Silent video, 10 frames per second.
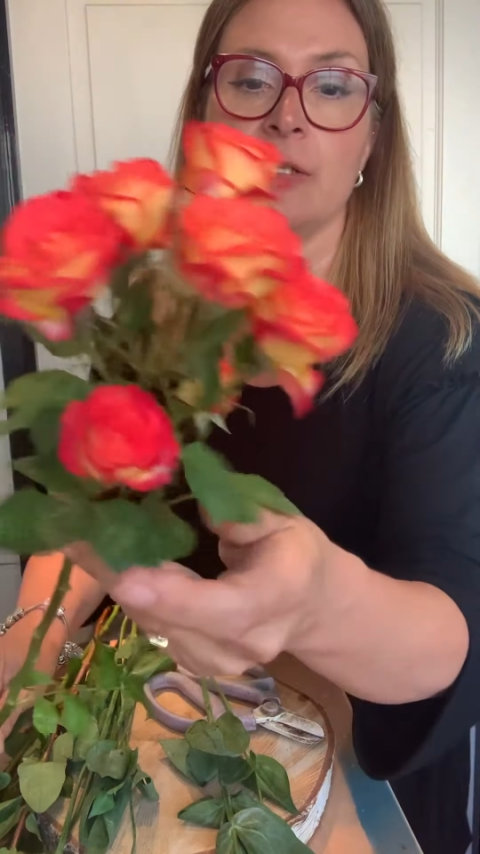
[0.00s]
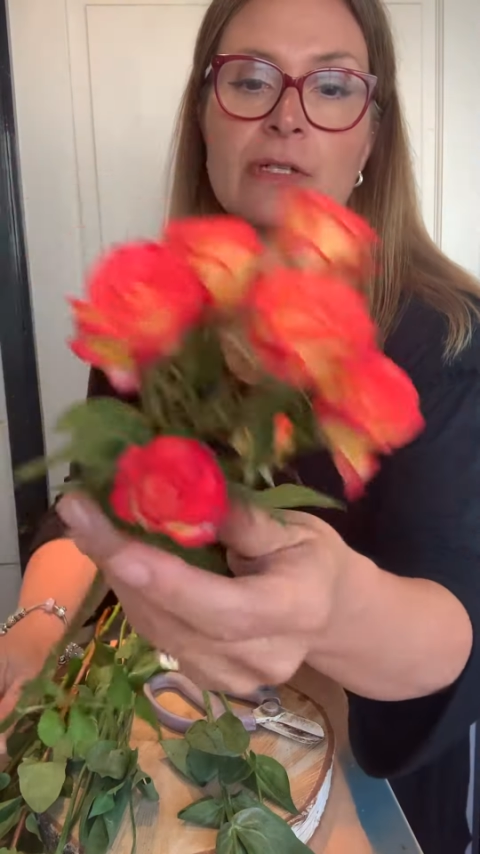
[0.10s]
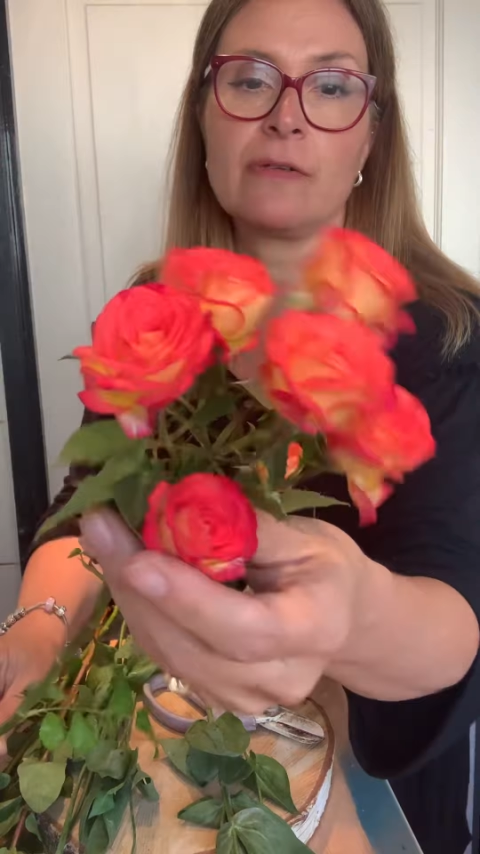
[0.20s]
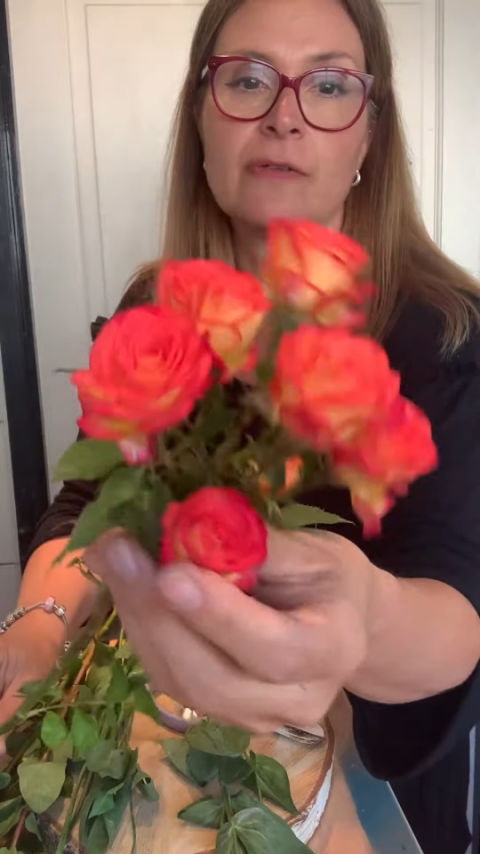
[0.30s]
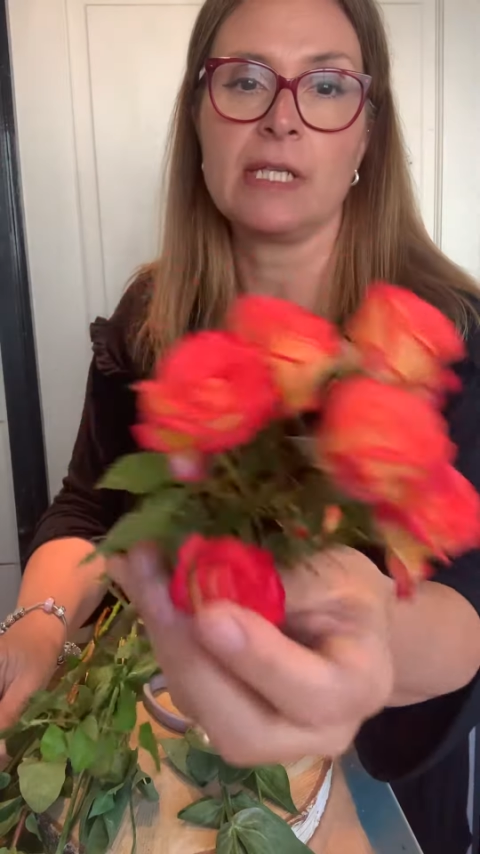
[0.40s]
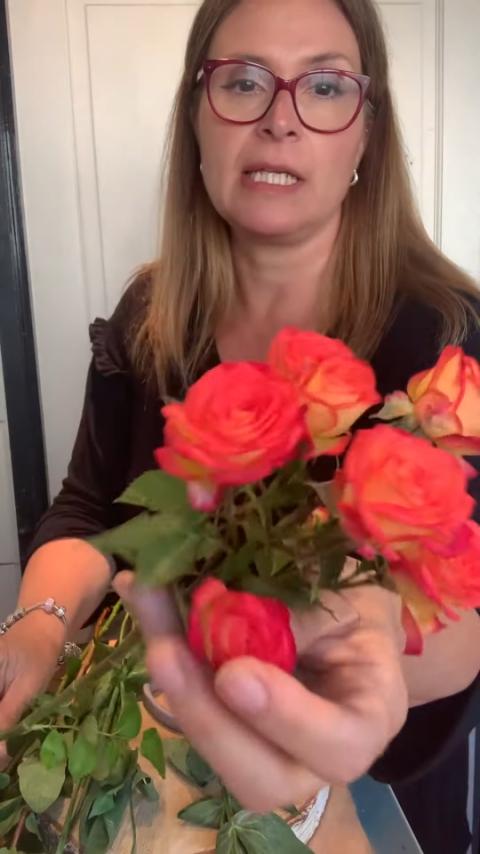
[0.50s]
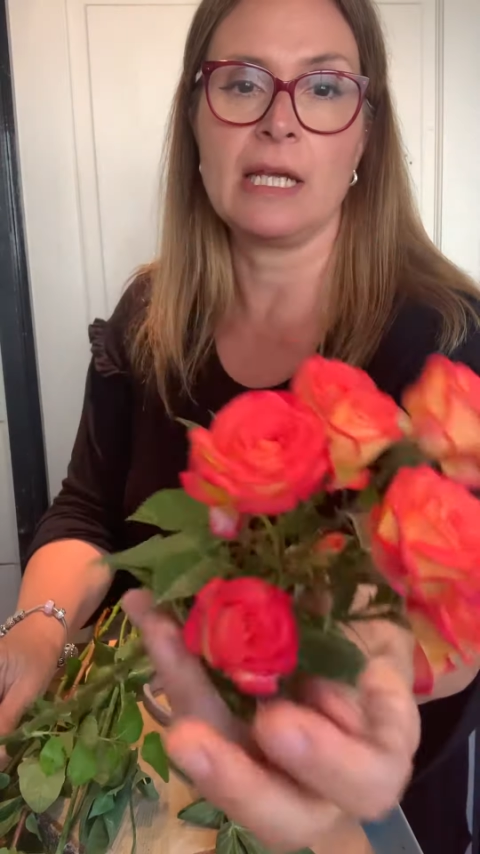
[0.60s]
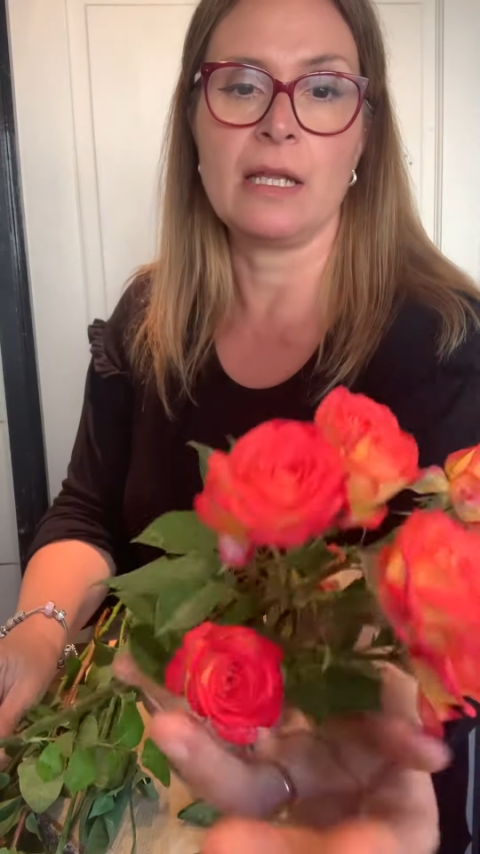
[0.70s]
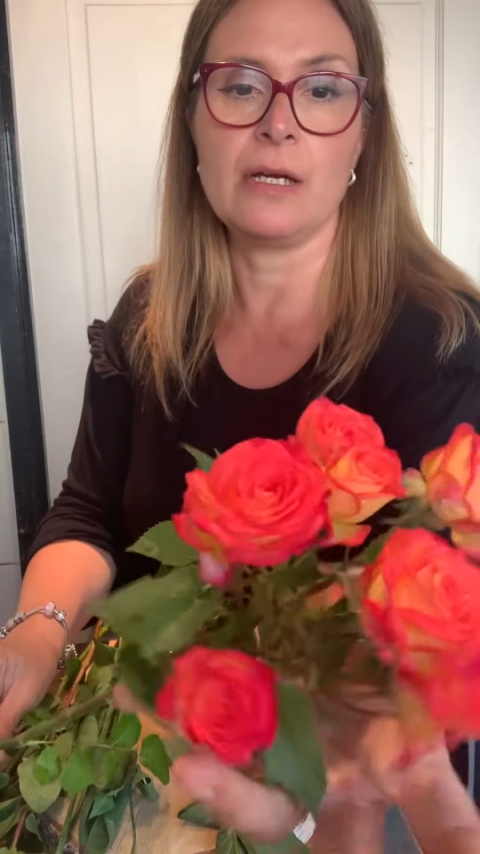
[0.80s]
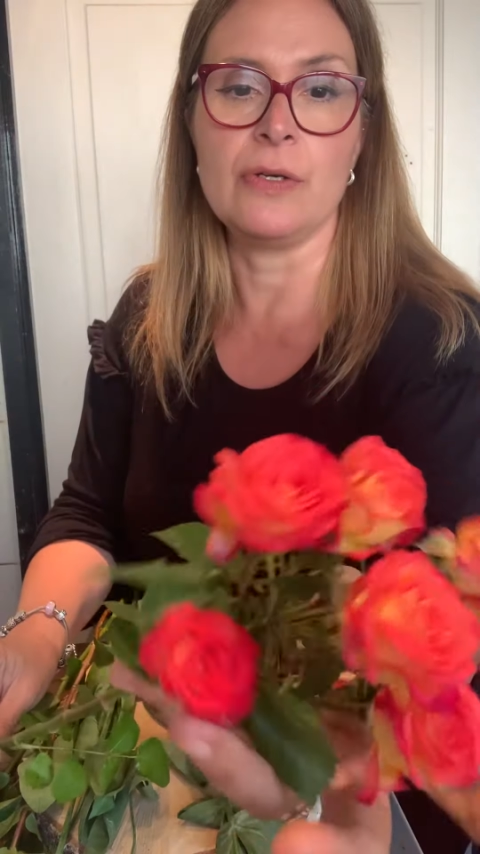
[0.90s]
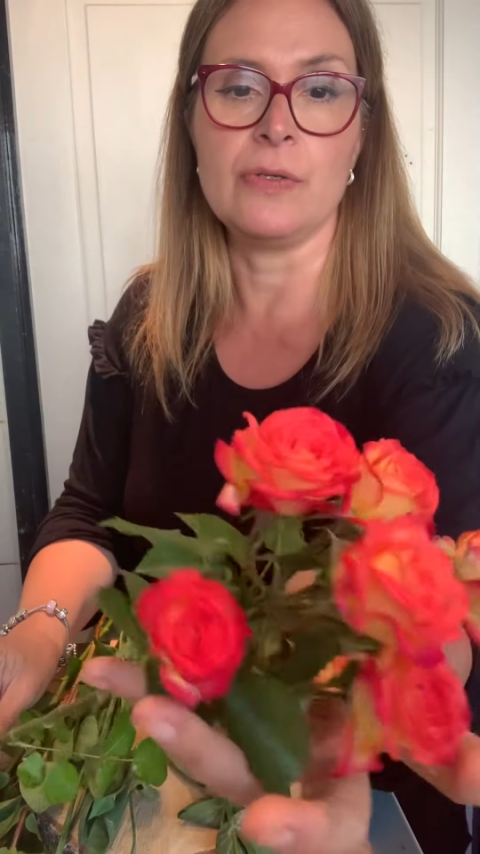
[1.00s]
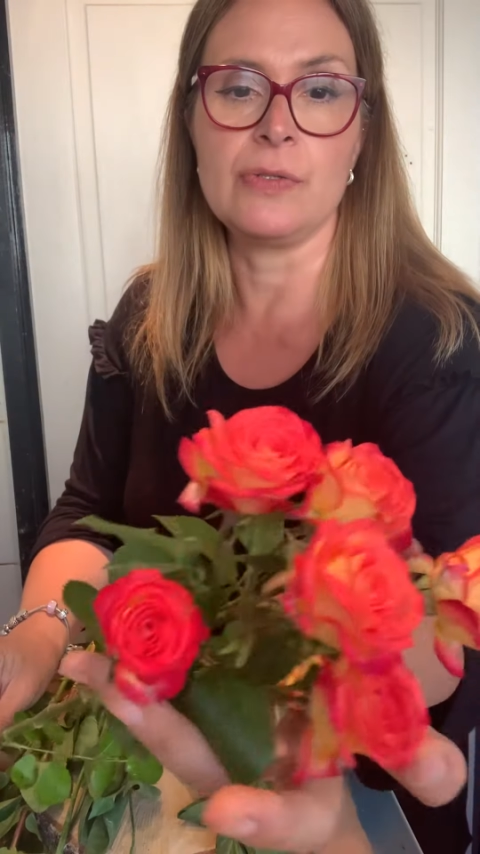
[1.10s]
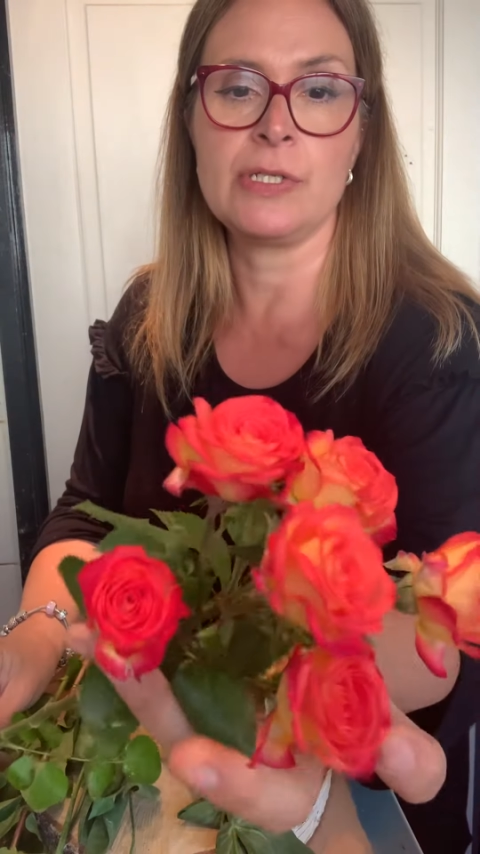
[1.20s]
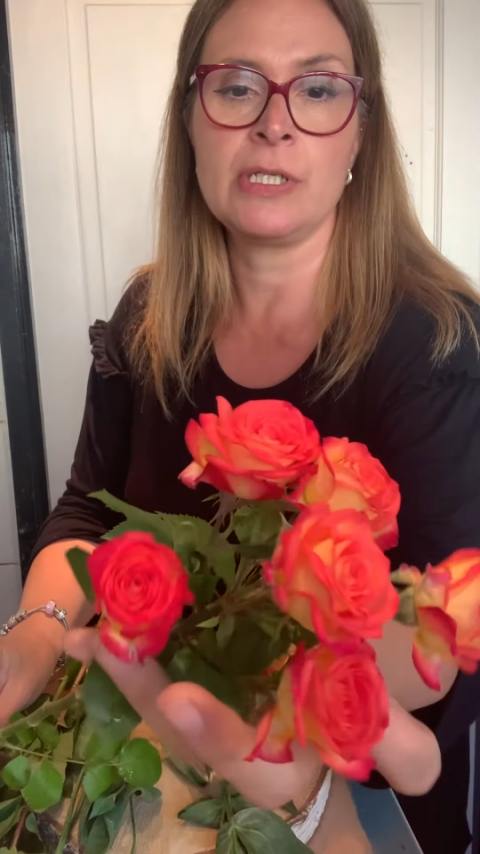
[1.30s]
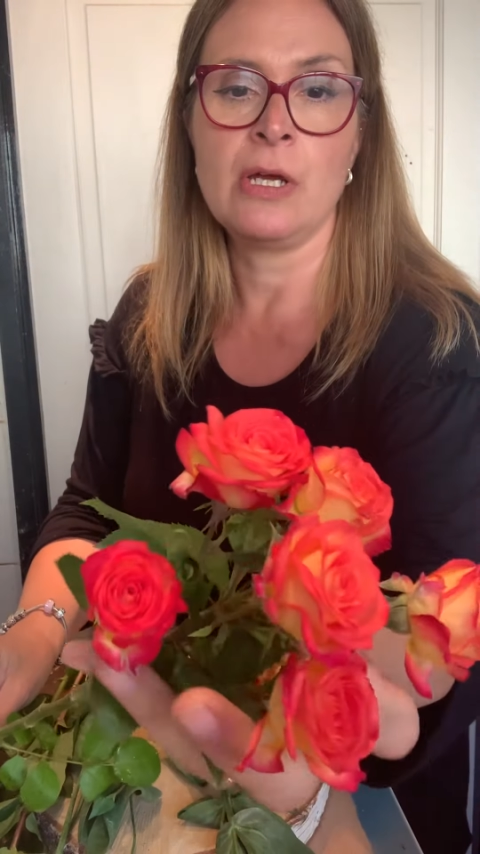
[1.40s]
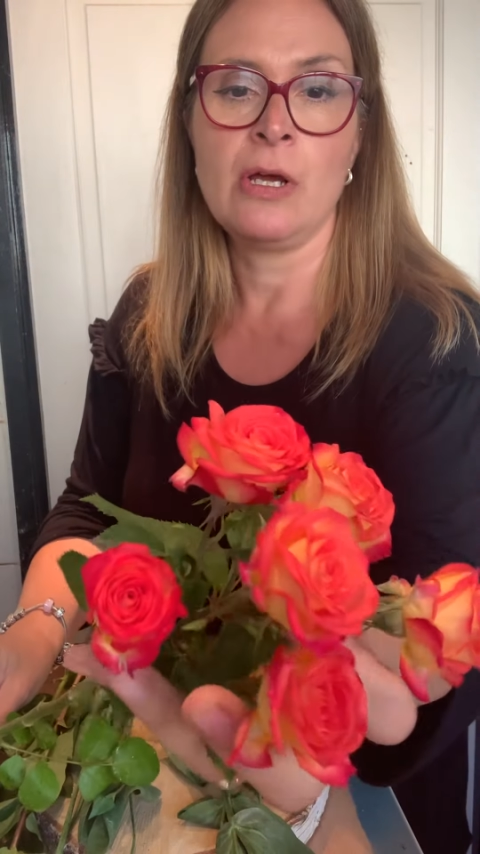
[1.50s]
sort of the yellows,